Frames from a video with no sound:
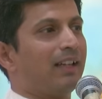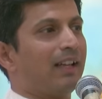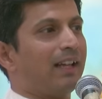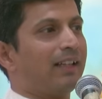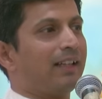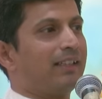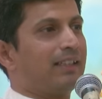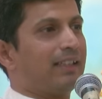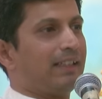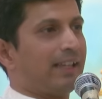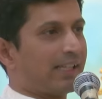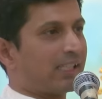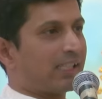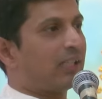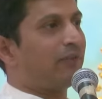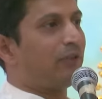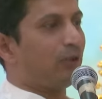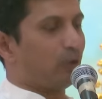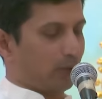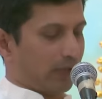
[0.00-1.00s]
And in the
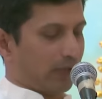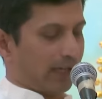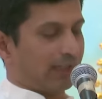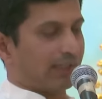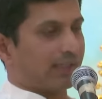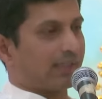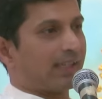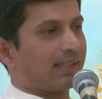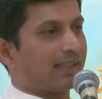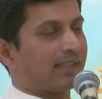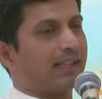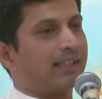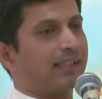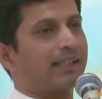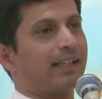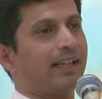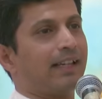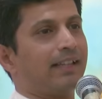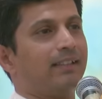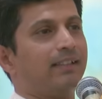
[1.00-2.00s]
next few days, as I
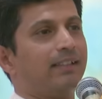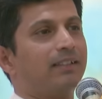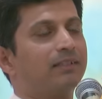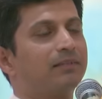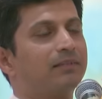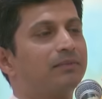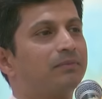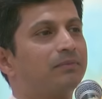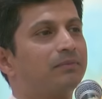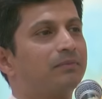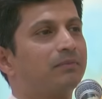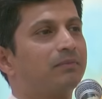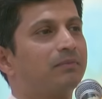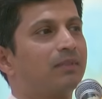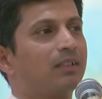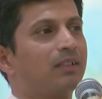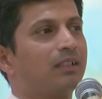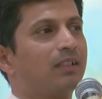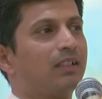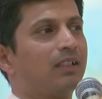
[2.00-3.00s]
said,
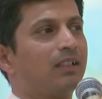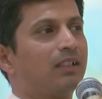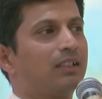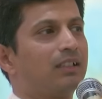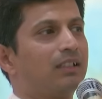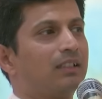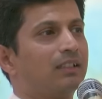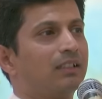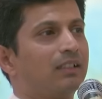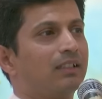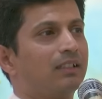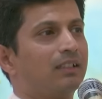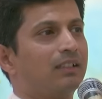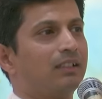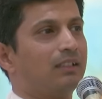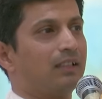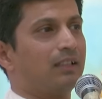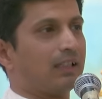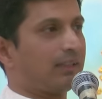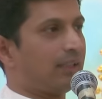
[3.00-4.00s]

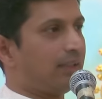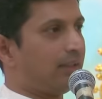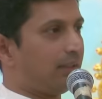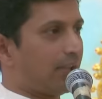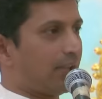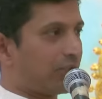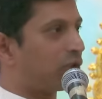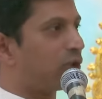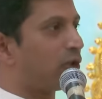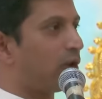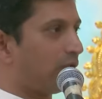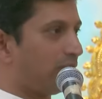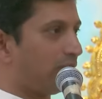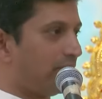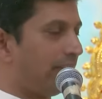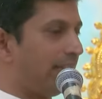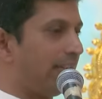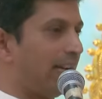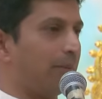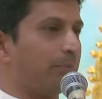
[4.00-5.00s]
nothing
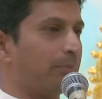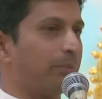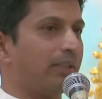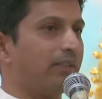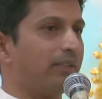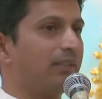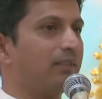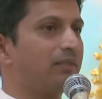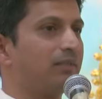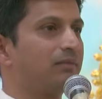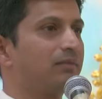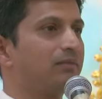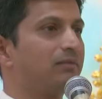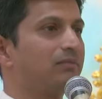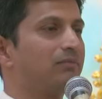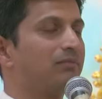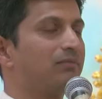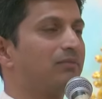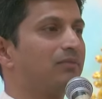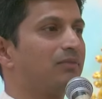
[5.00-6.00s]
extraordinary happened.
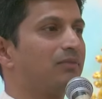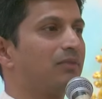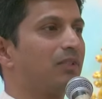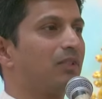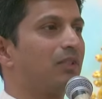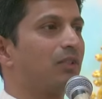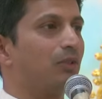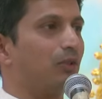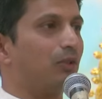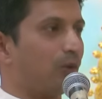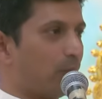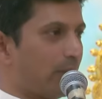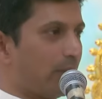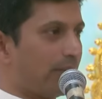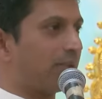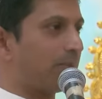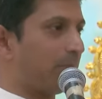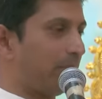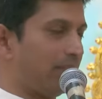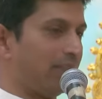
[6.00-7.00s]
No
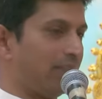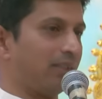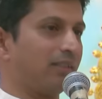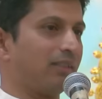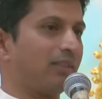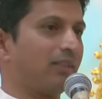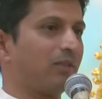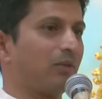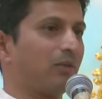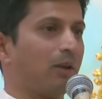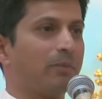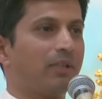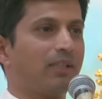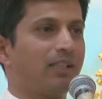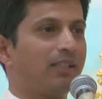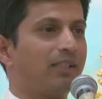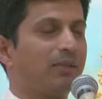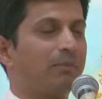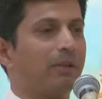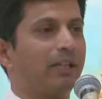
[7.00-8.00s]
experience. Swami
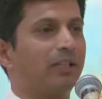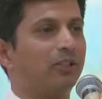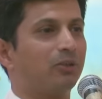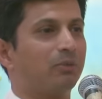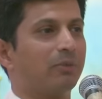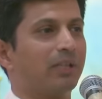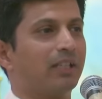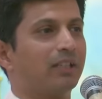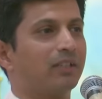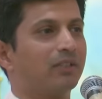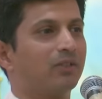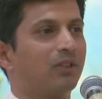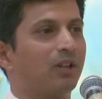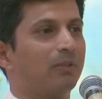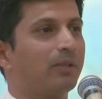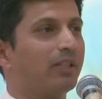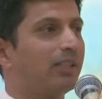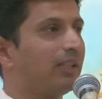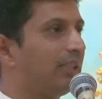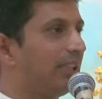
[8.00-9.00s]
didn't speak to me.
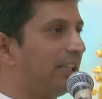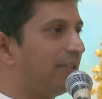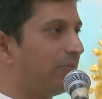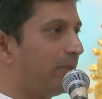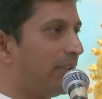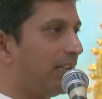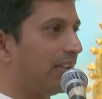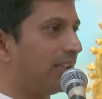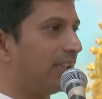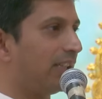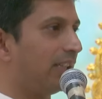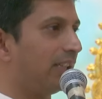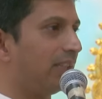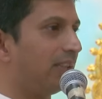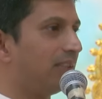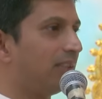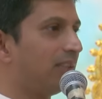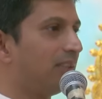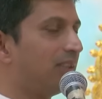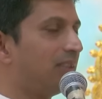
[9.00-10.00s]
Swami didn't give me
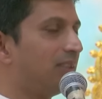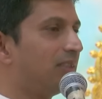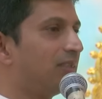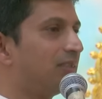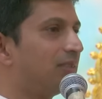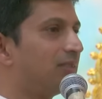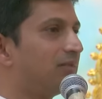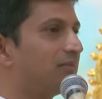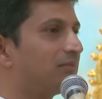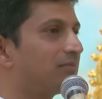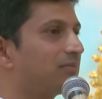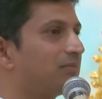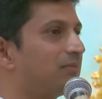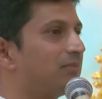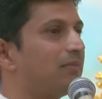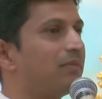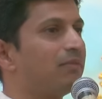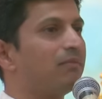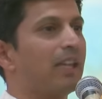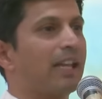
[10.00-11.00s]
any
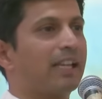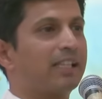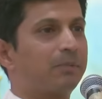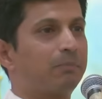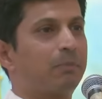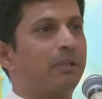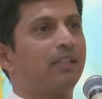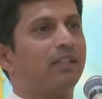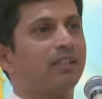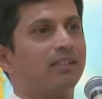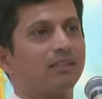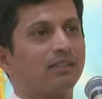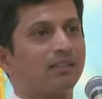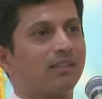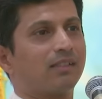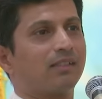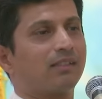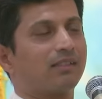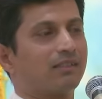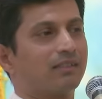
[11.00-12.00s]

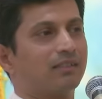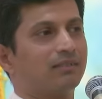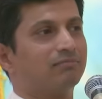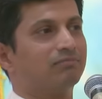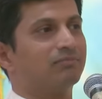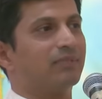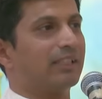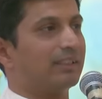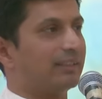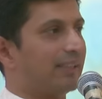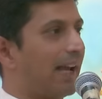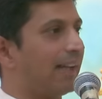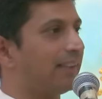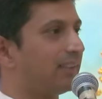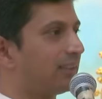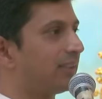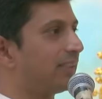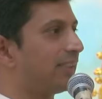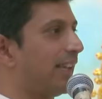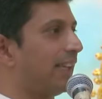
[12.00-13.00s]
experience in
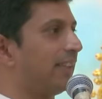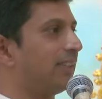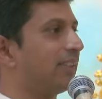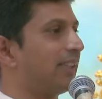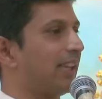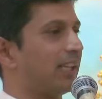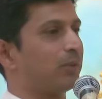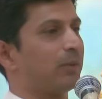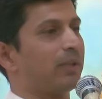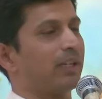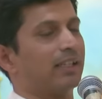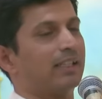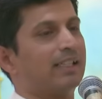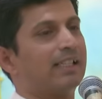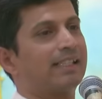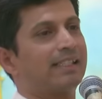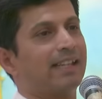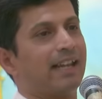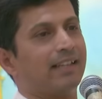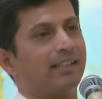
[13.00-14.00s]
that sense as we
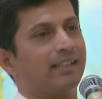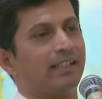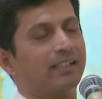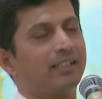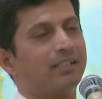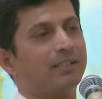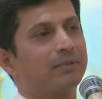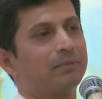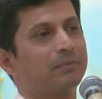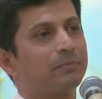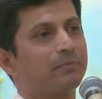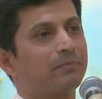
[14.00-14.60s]
understand it.